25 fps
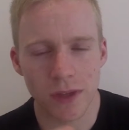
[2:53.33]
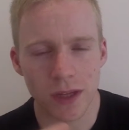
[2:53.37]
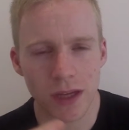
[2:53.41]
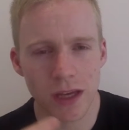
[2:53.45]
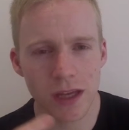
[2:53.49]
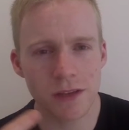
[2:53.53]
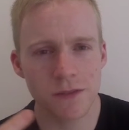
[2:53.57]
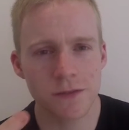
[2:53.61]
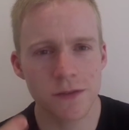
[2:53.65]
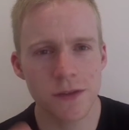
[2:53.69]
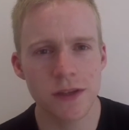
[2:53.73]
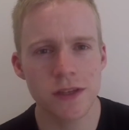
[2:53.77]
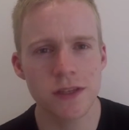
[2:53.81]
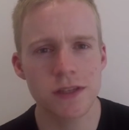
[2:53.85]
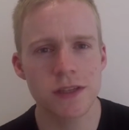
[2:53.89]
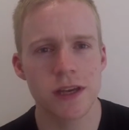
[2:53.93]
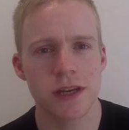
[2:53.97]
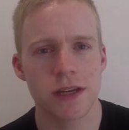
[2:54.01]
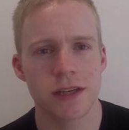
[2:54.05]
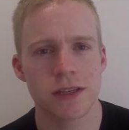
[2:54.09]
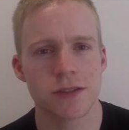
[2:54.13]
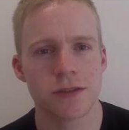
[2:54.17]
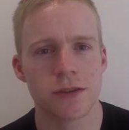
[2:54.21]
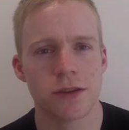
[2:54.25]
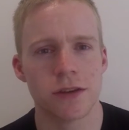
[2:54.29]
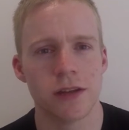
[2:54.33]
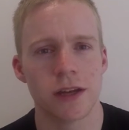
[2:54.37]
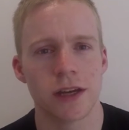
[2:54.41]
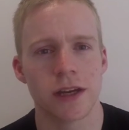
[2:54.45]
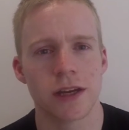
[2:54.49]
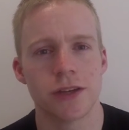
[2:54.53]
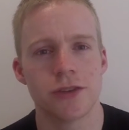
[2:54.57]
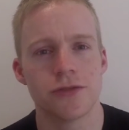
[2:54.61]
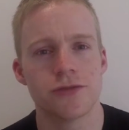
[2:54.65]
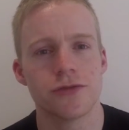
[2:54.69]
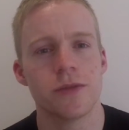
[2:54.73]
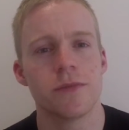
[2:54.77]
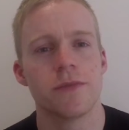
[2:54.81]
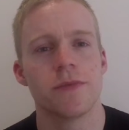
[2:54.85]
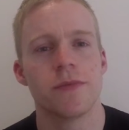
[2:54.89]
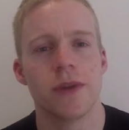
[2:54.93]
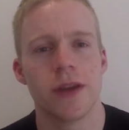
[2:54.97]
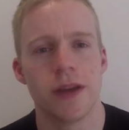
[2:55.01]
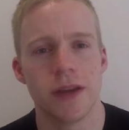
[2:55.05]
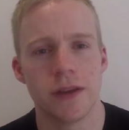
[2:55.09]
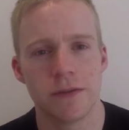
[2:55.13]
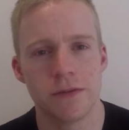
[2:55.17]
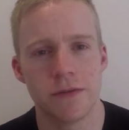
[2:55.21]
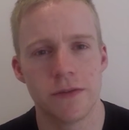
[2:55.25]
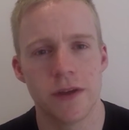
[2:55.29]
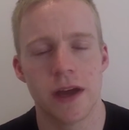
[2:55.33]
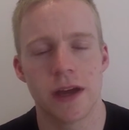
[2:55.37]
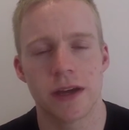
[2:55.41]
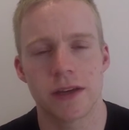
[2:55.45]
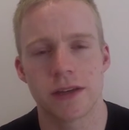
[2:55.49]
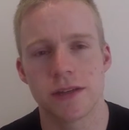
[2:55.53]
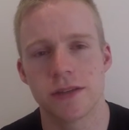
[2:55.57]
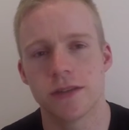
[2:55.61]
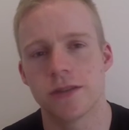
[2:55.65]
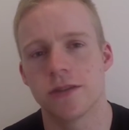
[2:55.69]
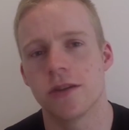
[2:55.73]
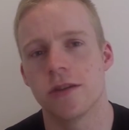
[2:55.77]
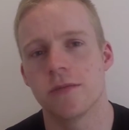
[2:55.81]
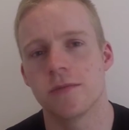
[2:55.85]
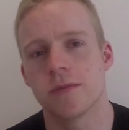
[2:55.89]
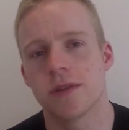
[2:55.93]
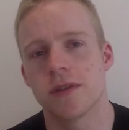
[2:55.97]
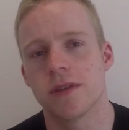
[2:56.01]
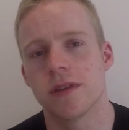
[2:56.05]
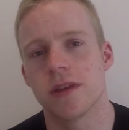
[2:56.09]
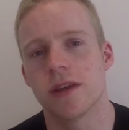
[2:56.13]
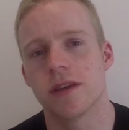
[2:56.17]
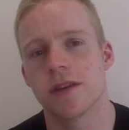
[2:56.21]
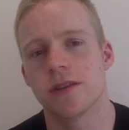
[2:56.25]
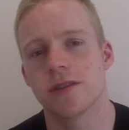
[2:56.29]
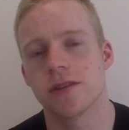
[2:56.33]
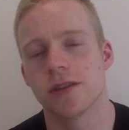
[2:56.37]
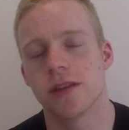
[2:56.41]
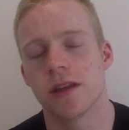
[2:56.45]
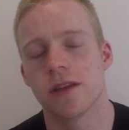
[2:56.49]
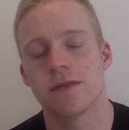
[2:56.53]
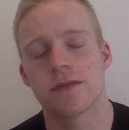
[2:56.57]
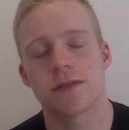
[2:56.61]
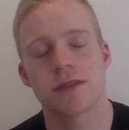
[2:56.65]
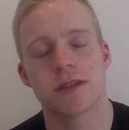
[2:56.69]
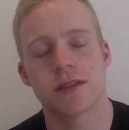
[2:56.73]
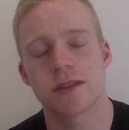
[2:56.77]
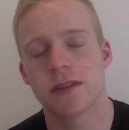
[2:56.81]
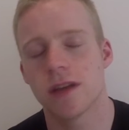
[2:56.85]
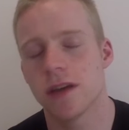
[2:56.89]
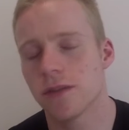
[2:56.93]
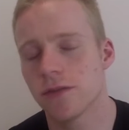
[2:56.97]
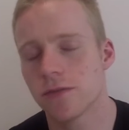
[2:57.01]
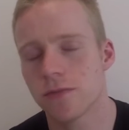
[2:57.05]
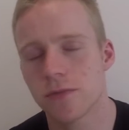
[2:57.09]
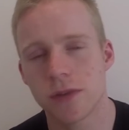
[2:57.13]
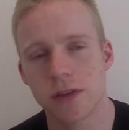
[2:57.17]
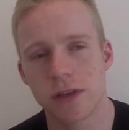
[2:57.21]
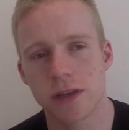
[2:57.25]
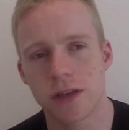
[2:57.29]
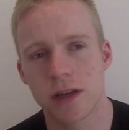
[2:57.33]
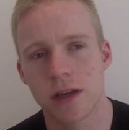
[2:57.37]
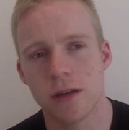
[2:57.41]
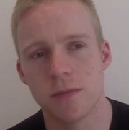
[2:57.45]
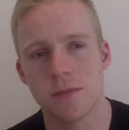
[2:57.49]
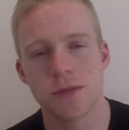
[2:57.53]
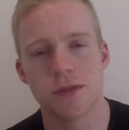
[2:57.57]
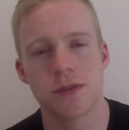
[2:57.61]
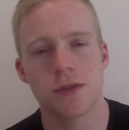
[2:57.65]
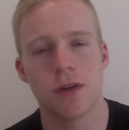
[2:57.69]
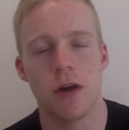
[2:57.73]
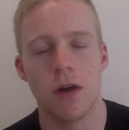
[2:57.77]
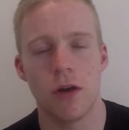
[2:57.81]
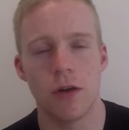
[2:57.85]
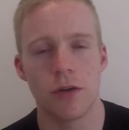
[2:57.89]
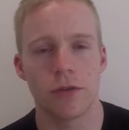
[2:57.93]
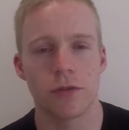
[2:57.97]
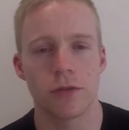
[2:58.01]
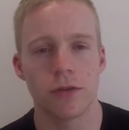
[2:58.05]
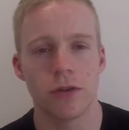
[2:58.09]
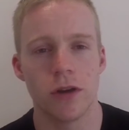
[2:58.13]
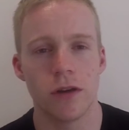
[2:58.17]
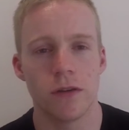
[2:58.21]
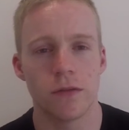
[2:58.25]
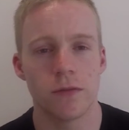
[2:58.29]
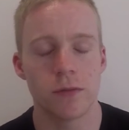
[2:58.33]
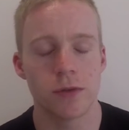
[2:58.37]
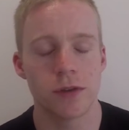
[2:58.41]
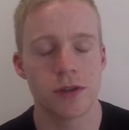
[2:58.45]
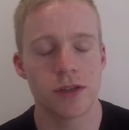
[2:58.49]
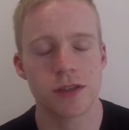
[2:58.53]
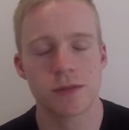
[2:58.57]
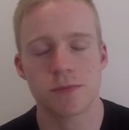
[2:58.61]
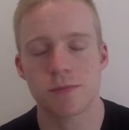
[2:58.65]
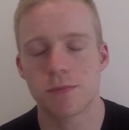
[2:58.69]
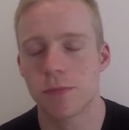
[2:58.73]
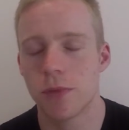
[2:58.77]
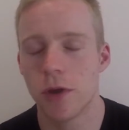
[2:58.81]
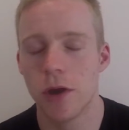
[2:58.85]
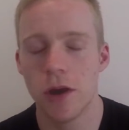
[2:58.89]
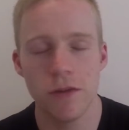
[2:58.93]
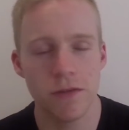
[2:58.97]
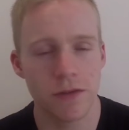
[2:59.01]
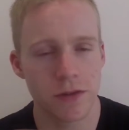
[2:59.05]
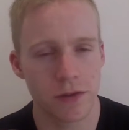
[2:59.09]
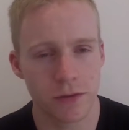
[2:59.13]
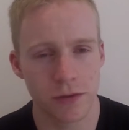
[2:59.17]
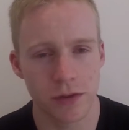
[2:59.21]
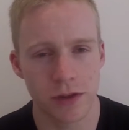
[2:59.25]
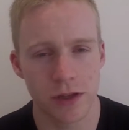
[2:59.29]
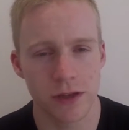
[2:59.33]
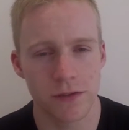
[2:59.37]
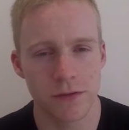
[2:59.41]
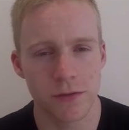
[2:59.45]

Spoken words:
It feels like a drip feed effect in terms of the energy levels, because nothing really comes on or off, which is perfect really.